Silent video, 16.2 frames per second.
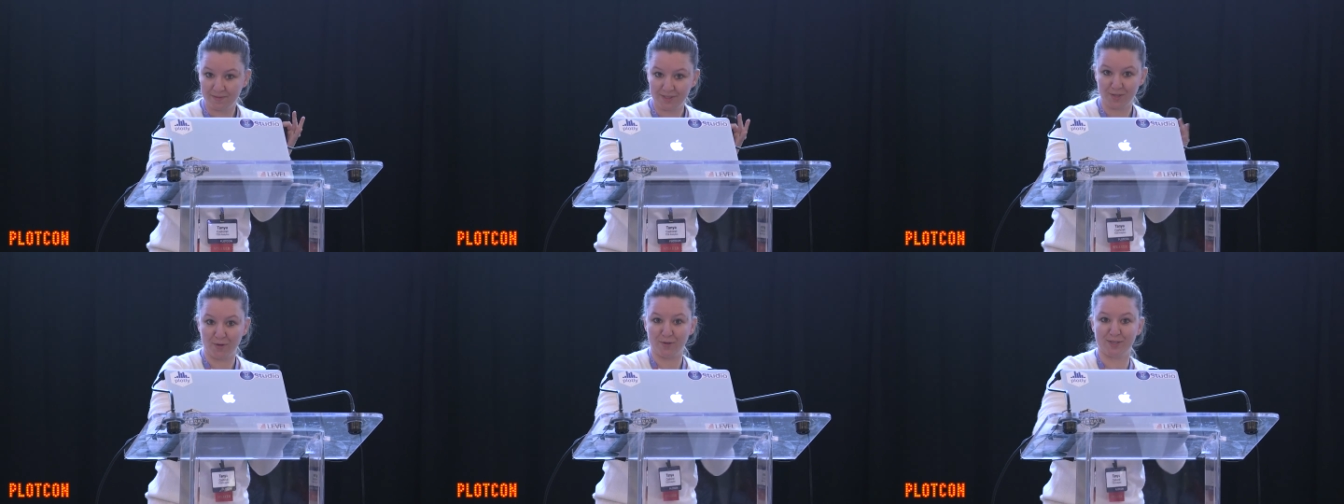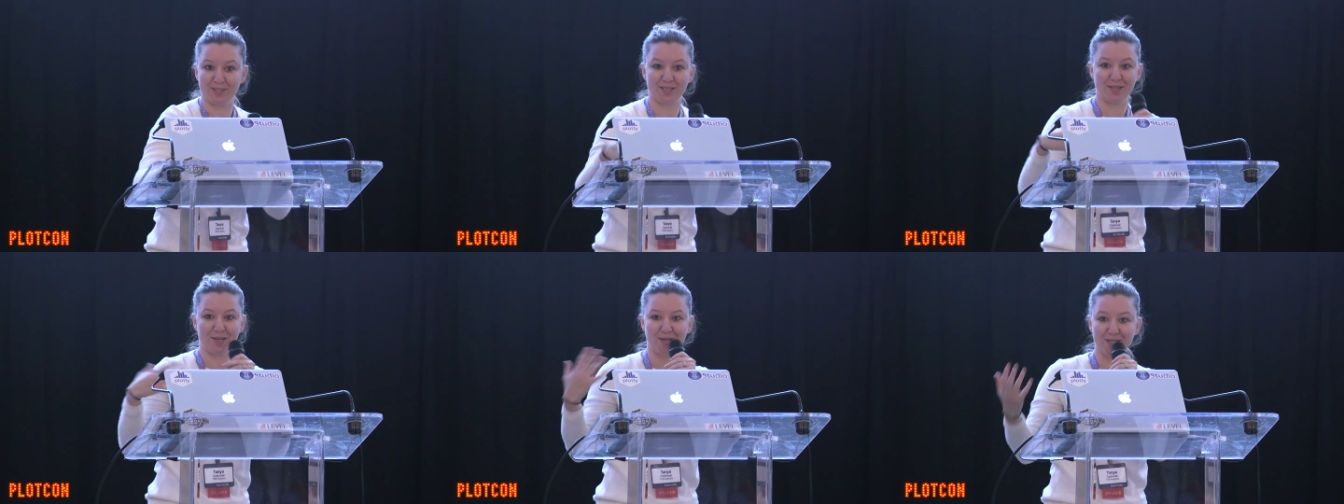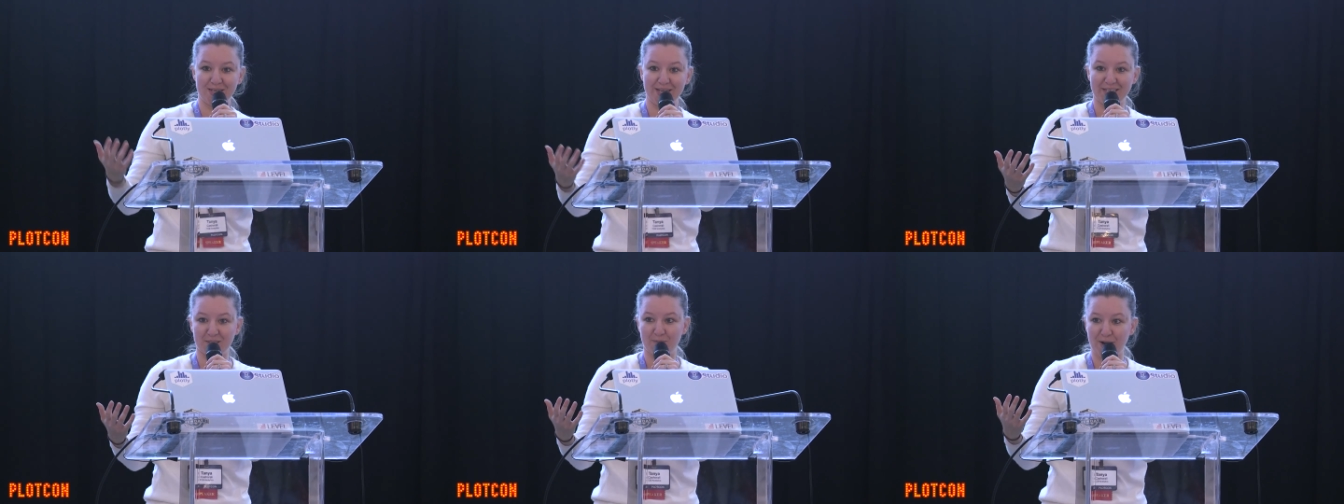So it was a little
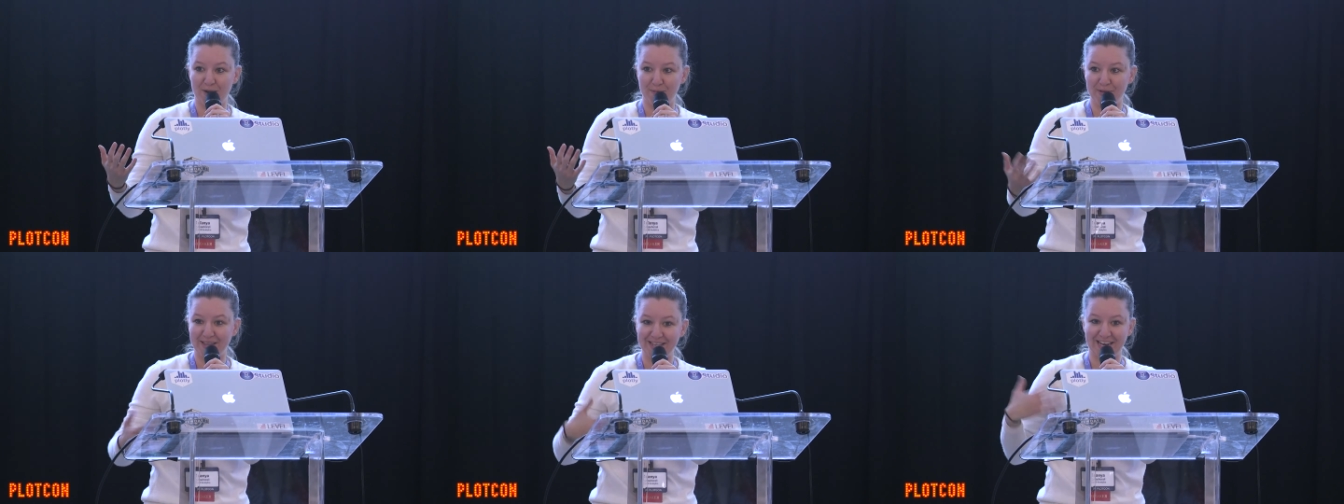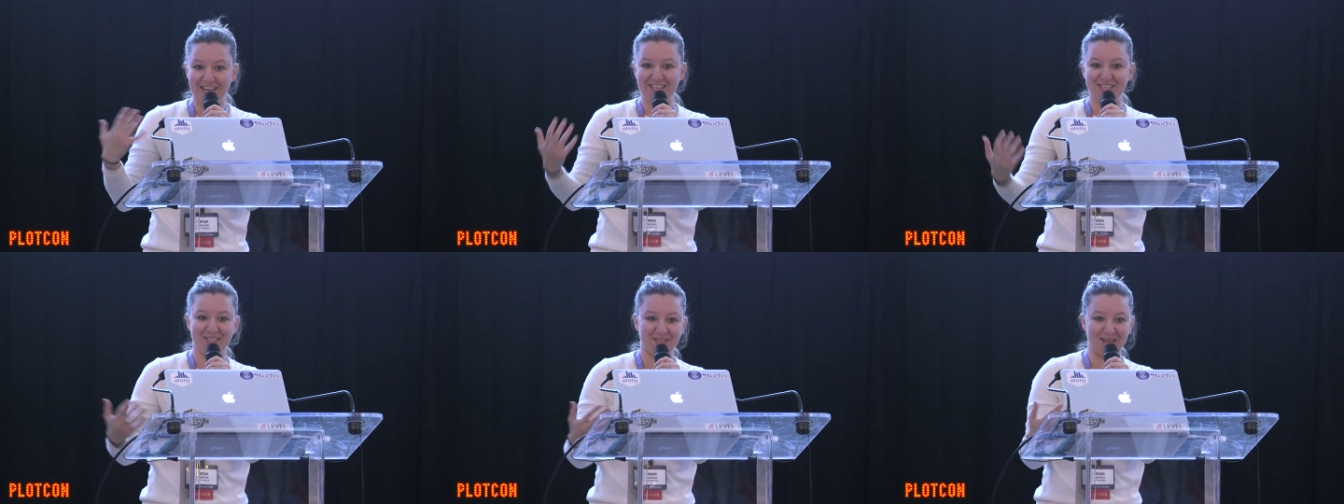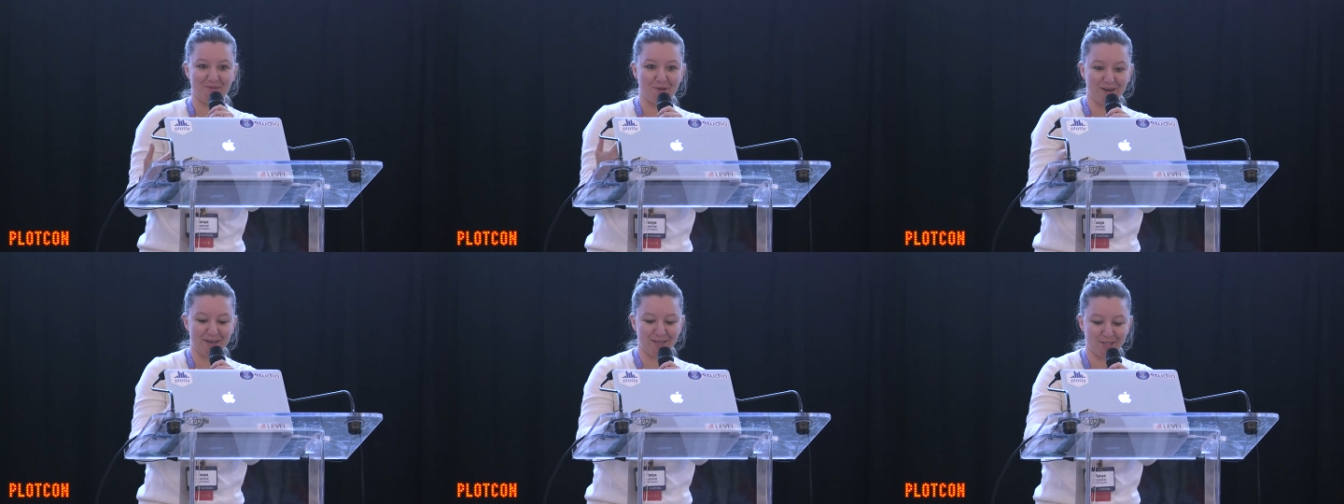experiment that I
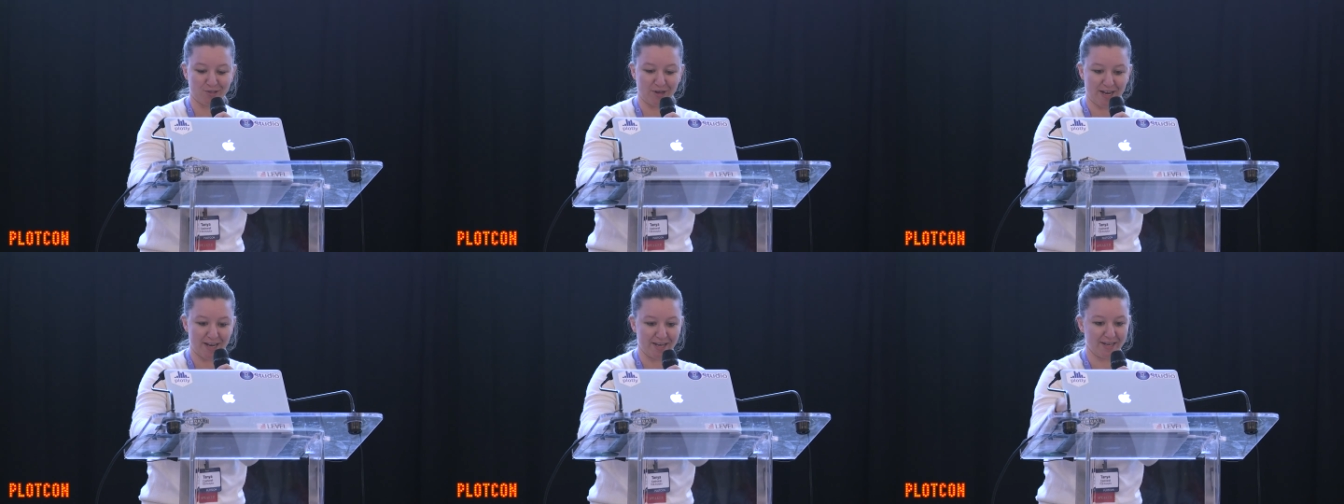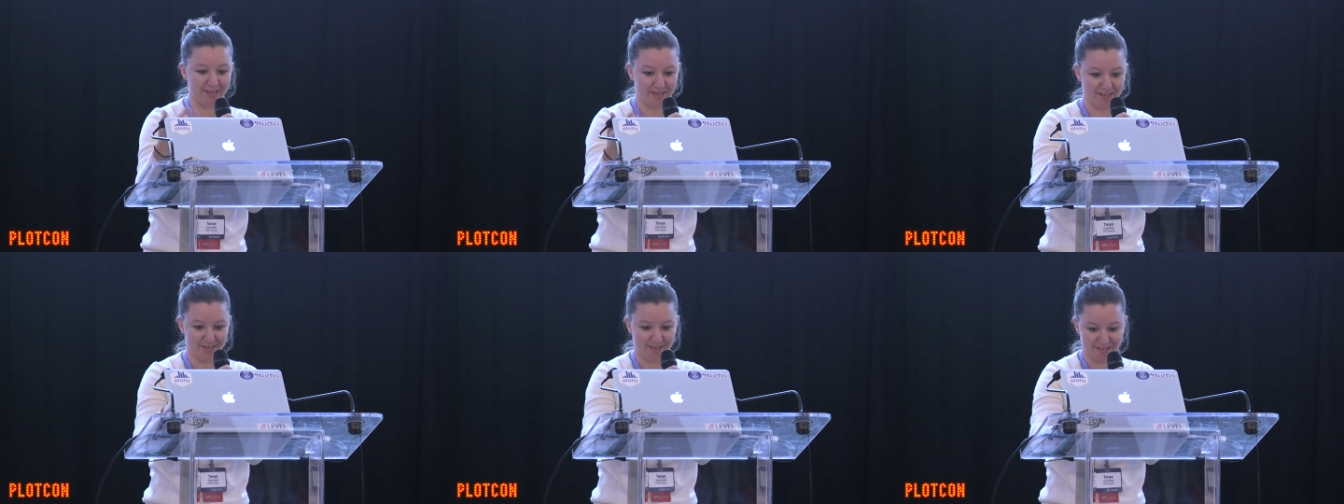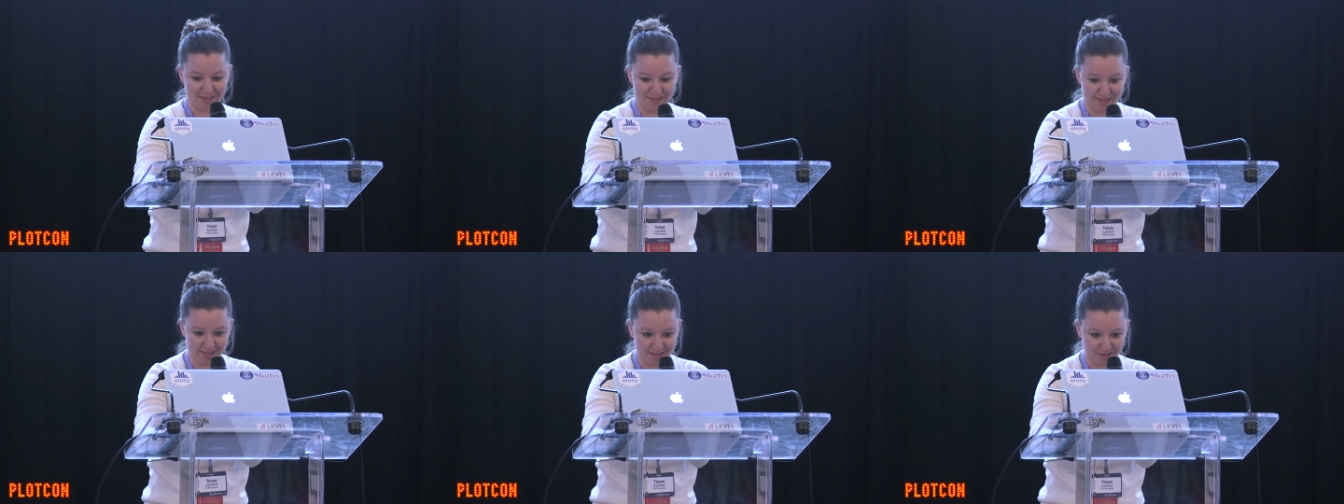wanted to try, and
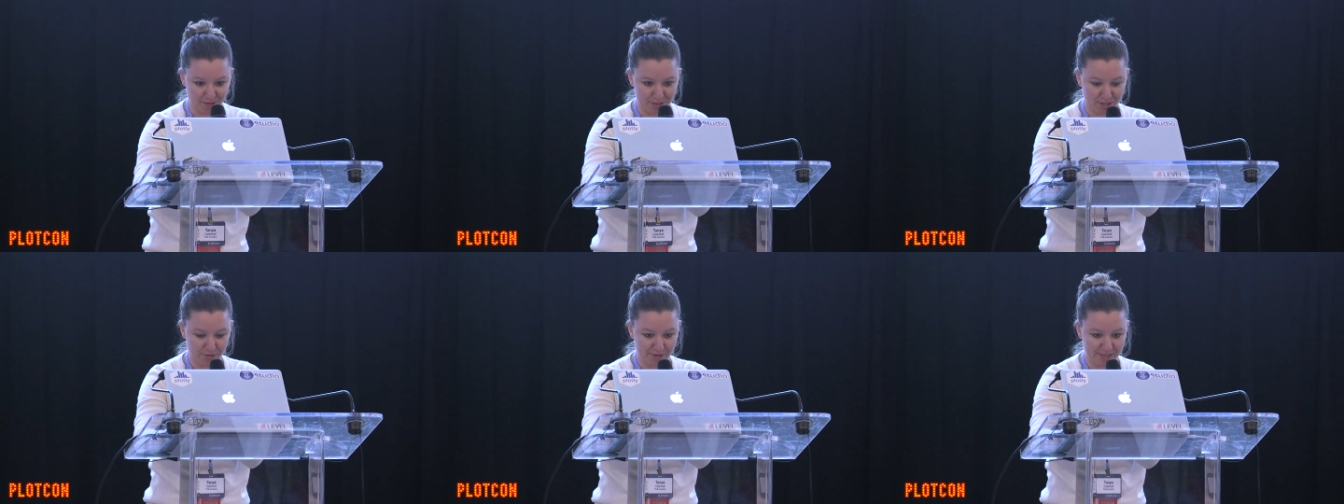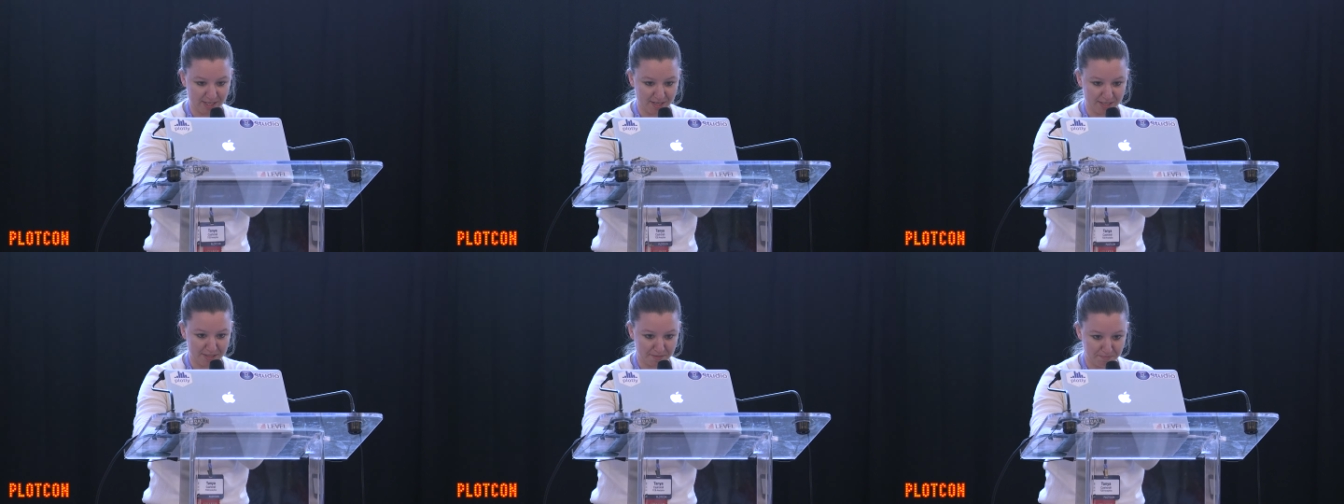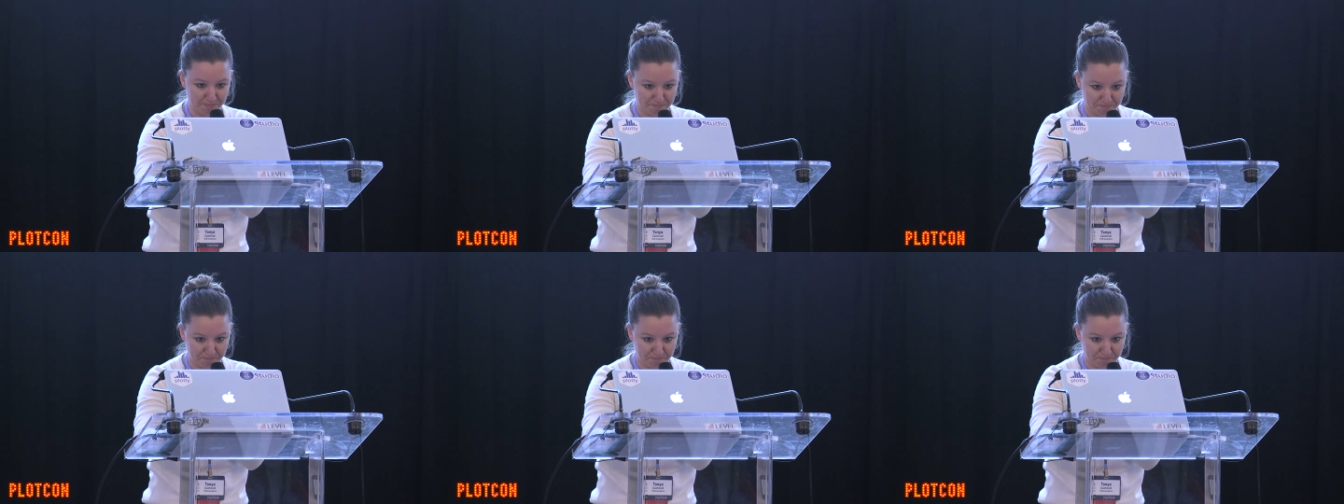those are the results.